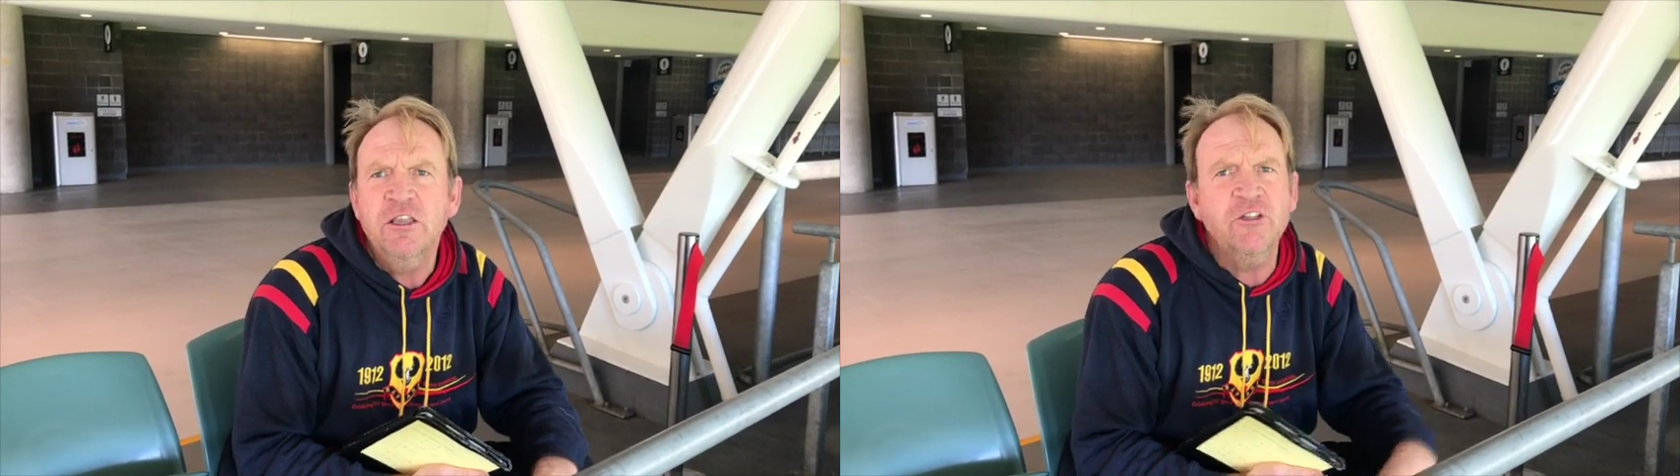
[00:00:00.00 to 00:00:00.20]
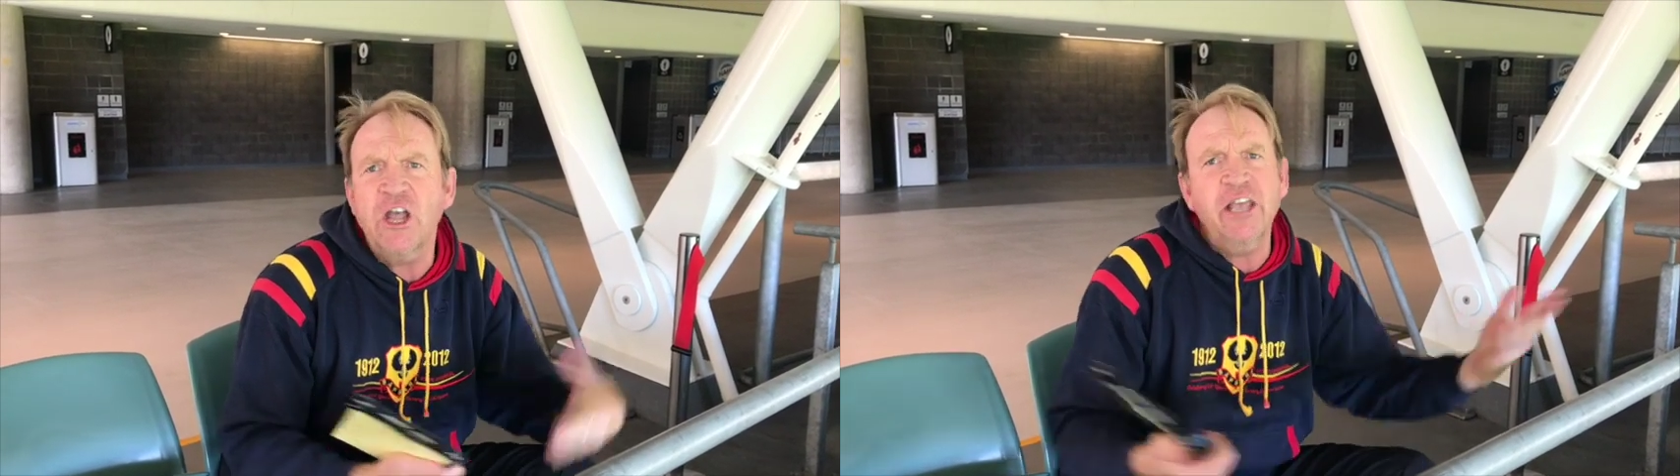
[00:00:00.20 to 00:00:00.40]

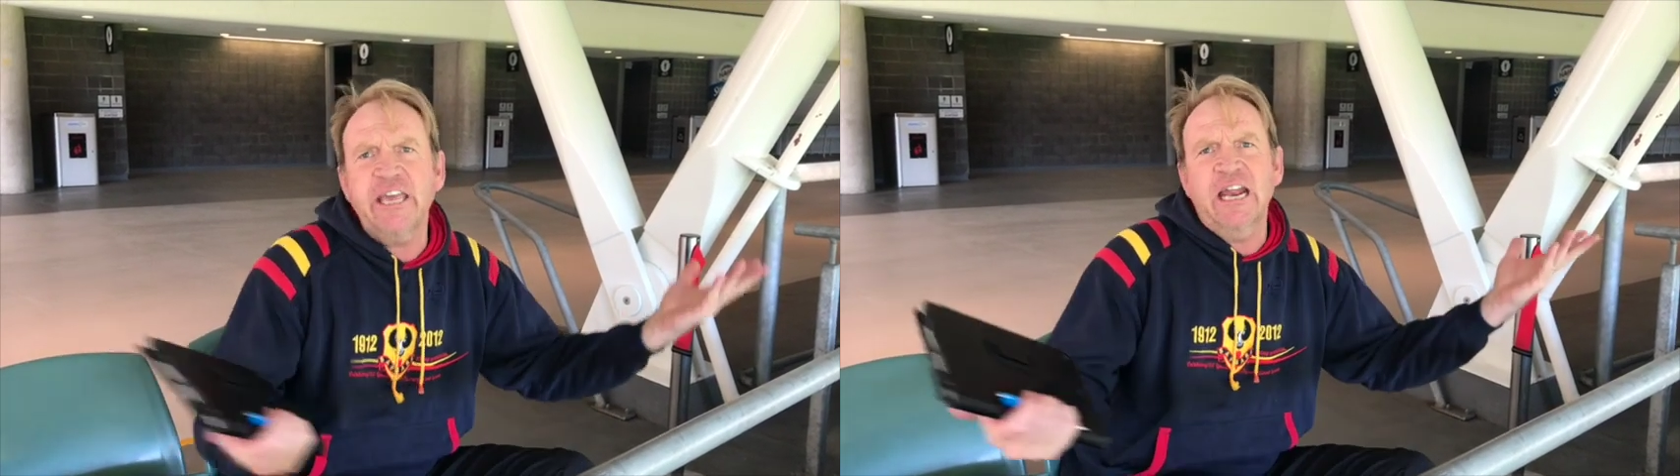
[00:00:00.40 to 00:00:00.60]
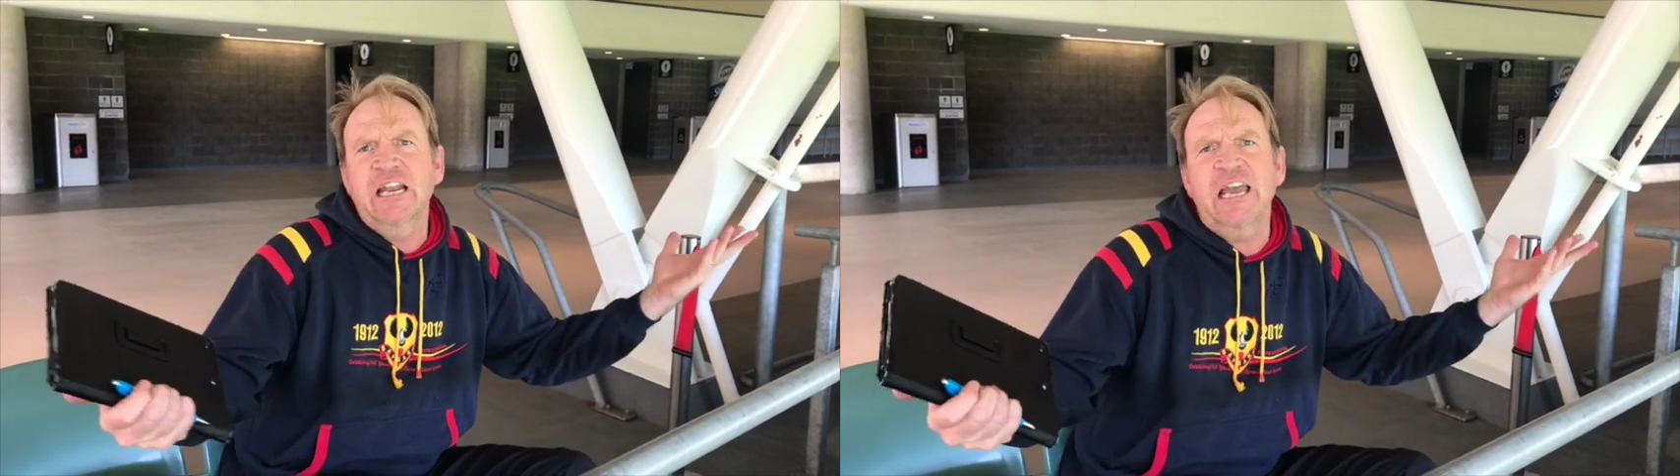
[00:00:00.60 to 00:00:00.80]
you don't
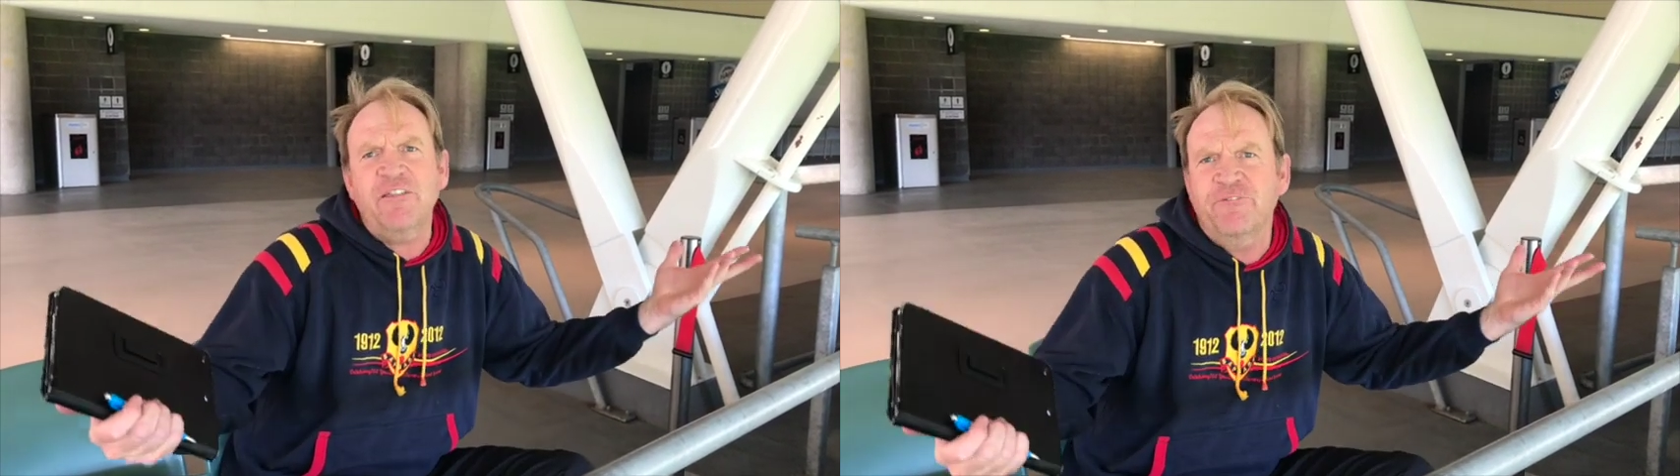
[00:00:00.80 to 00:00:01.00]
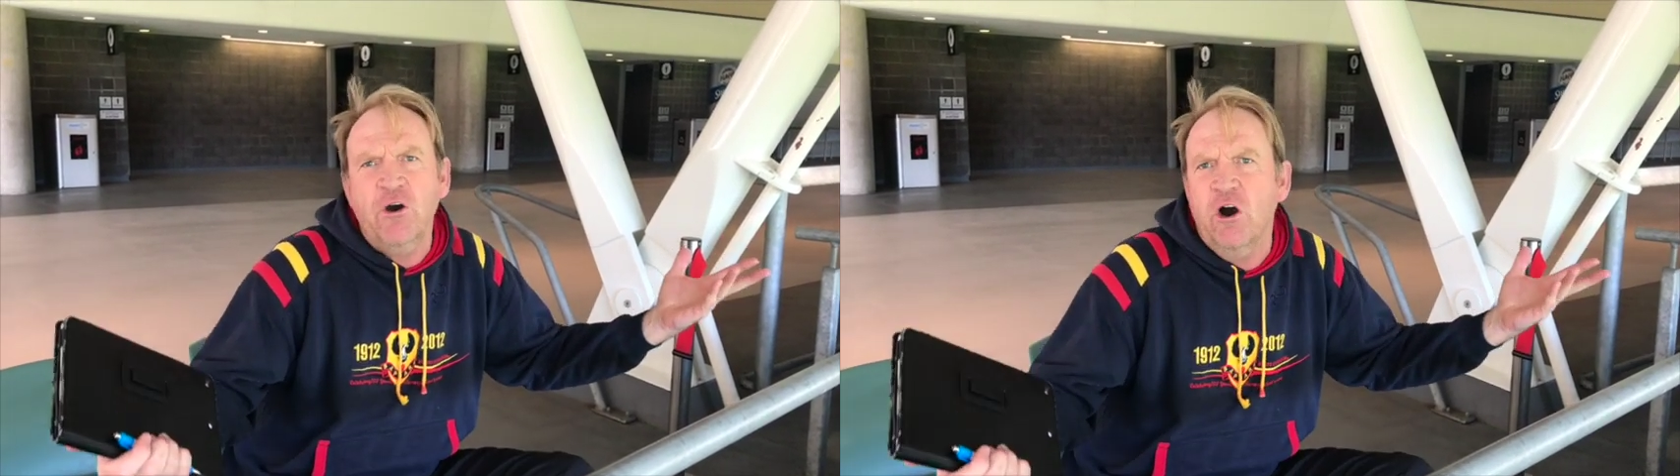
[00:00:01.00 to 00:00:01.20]
get a
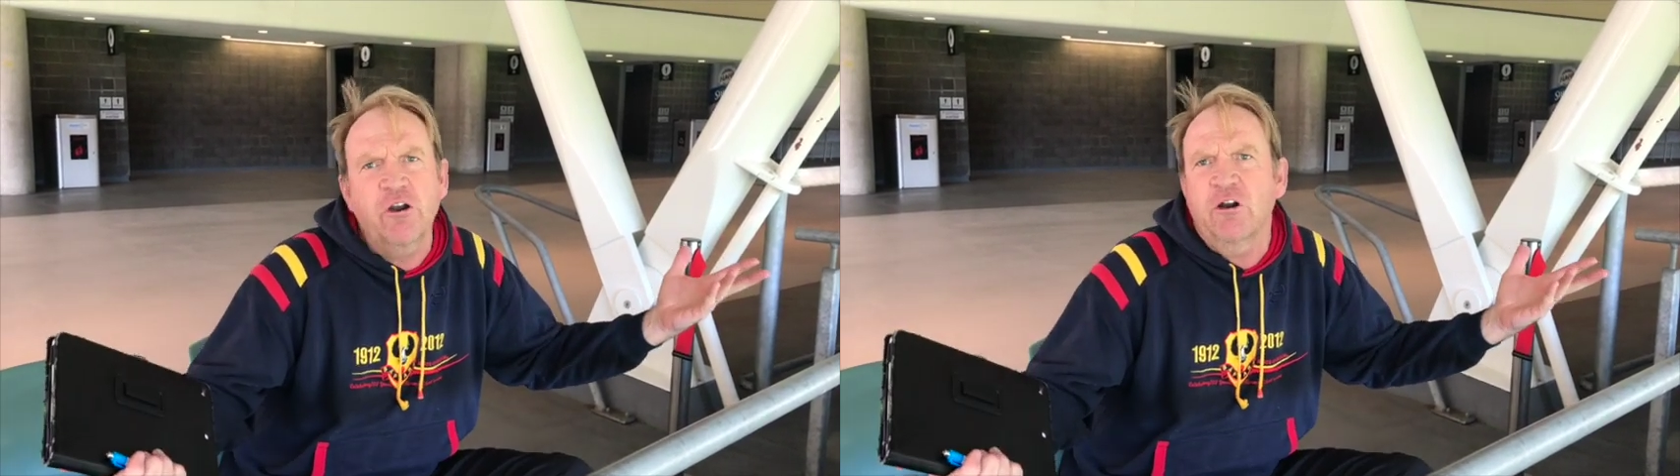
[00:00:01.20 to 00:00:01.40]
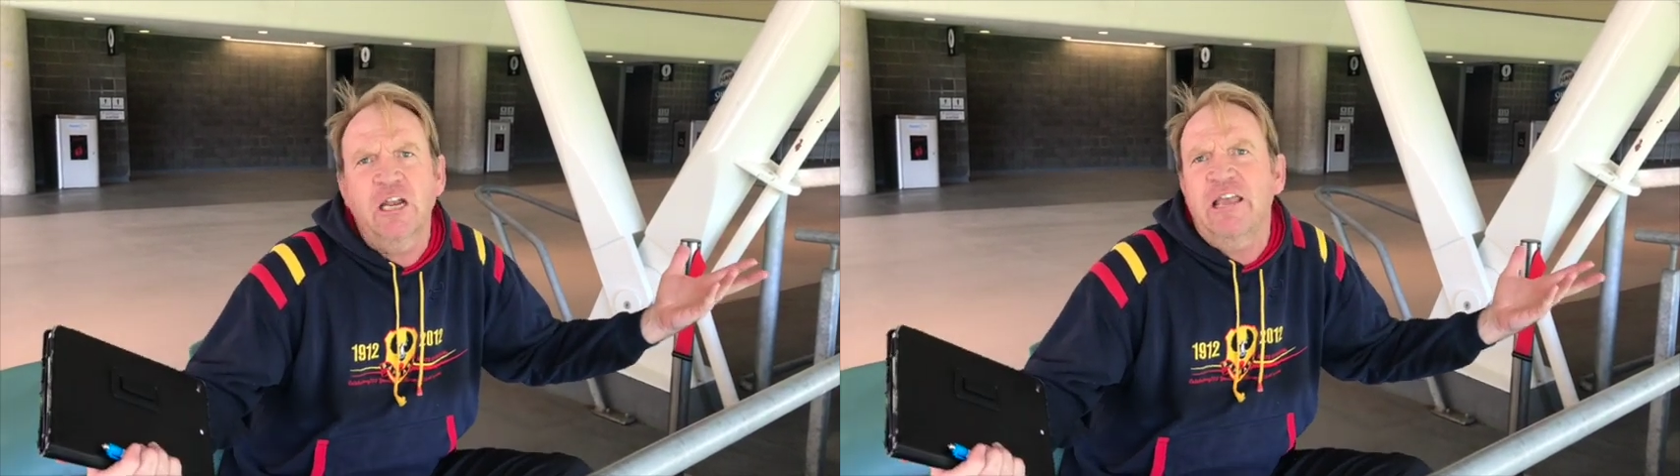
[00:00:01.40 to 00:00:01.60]
less
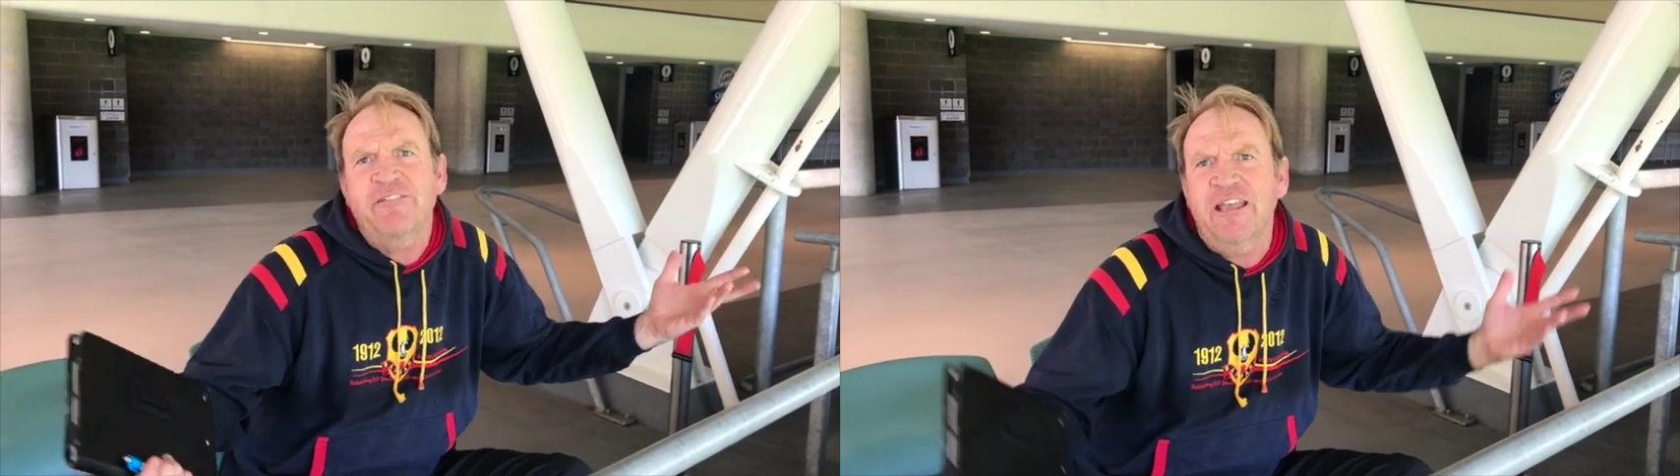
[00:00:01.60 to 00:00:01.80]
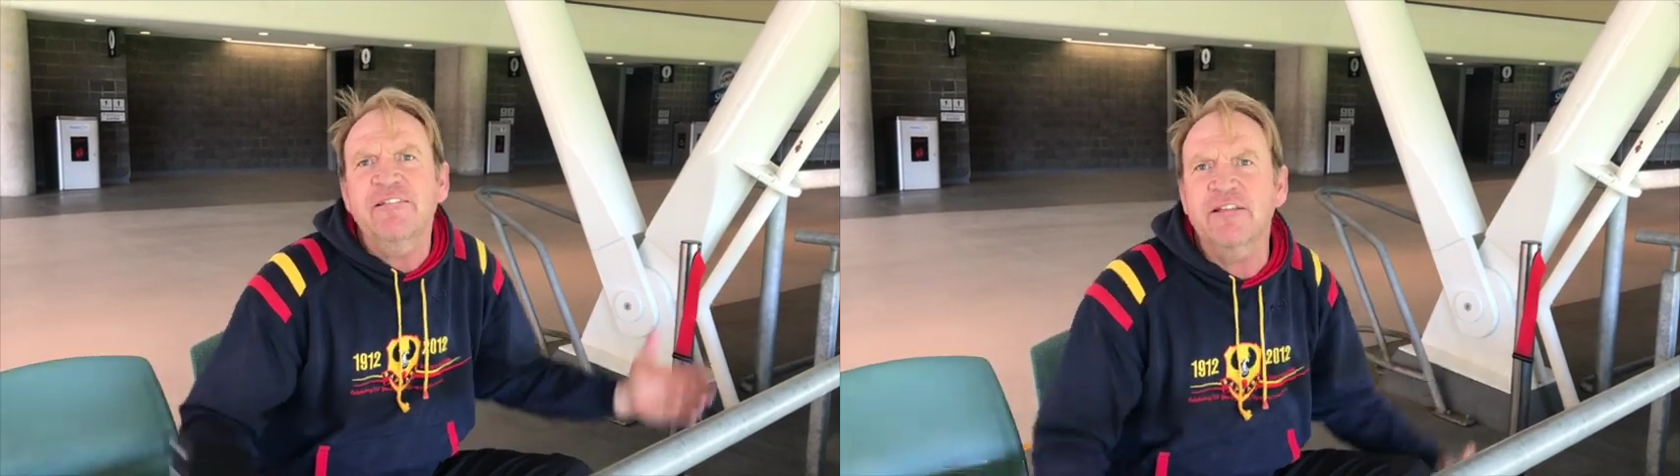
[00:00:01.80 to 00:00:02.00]
fine or a less
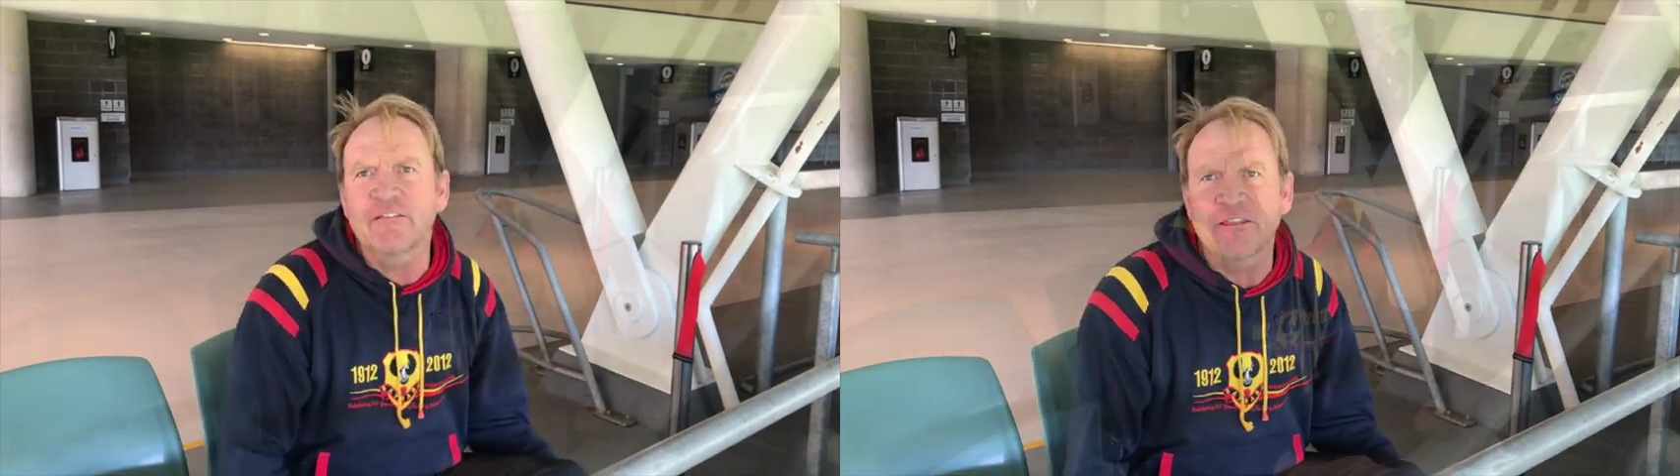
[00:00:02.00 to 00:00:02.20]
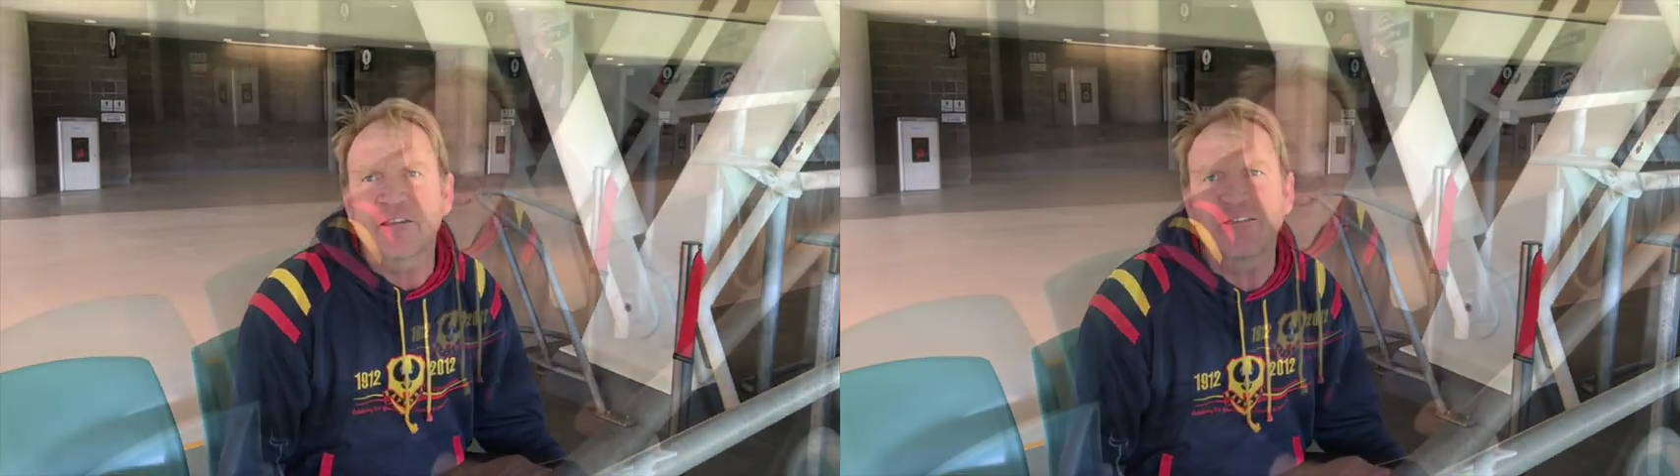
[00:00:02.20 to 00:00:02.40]

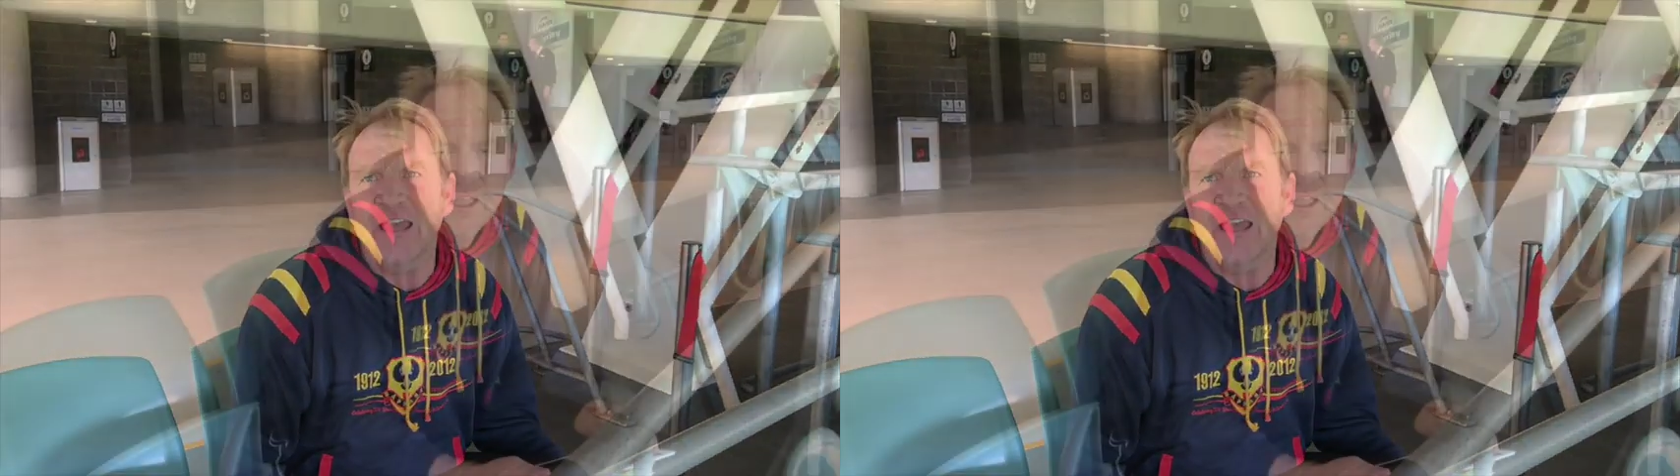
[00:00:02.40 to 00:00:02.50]
sentence than a